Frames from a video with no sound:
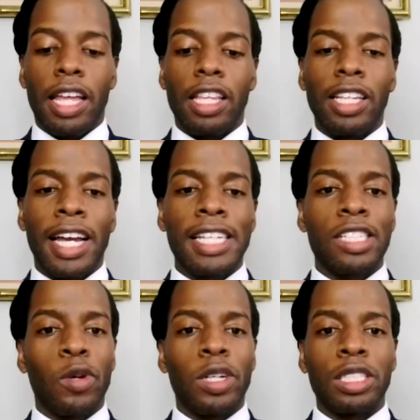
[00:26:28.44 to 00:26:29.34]
And the
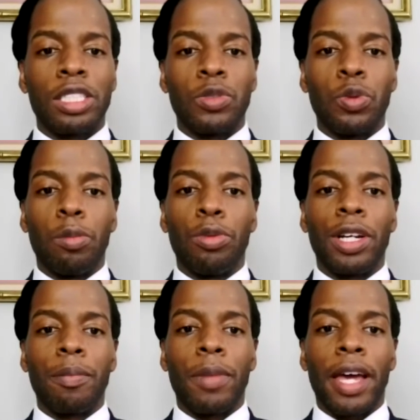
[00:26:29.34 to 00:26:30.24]
last question, we'll
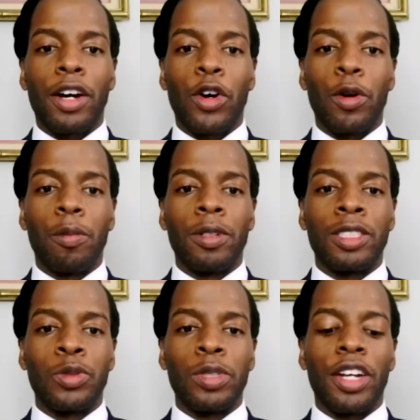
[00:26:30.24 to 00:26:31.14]
bring it back home to
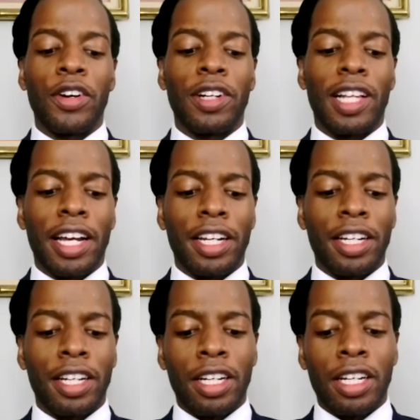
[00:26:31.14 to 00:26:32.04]
Sweet
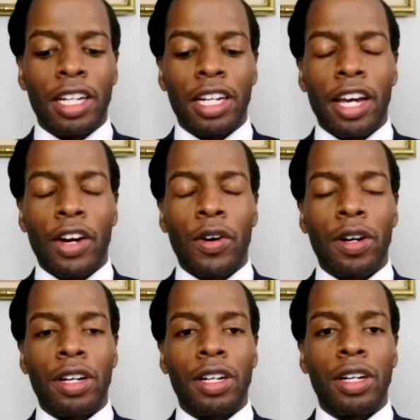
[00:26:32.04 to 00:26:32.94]
Carolina. Now,